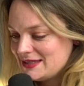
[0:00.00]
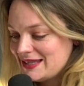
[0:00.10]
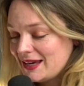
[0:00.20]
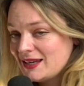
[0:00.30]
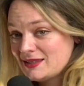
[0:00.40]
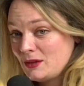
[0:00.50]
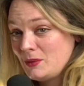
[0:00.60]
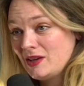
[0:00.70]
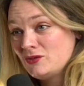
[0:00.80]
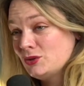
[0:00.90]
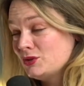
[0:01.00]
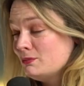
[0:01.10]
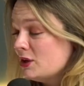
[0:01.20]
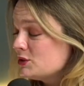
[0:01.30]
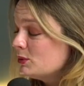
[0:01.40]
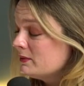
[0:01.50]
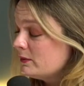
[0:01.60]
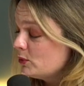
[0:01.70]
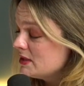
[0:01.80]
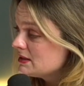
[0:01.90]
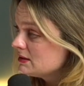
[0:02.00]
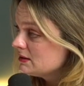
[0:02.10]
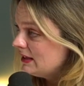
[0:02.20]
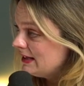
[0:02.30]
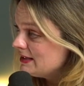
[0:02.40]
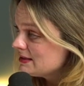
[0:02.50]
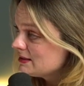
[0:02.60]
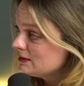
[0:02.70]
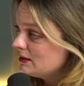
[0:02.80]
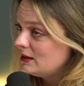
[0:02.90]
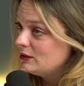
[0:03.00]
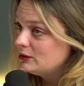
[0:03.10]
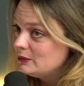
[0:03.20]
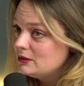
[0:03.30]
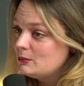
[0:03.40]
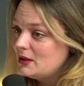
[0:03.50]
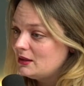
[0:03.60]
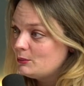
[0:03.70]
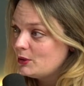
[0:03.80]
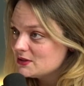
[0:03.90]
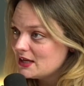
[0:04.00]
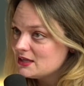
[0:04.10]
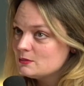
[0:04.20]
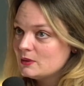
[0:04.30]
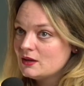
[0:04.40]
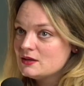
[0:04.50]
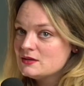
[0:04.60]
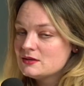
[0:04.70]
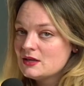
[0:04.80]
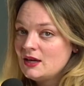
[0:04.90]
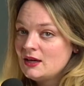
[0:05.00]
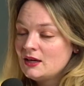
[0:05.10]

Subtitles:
The second is I would give children much more of a voice in it and include them in the process, because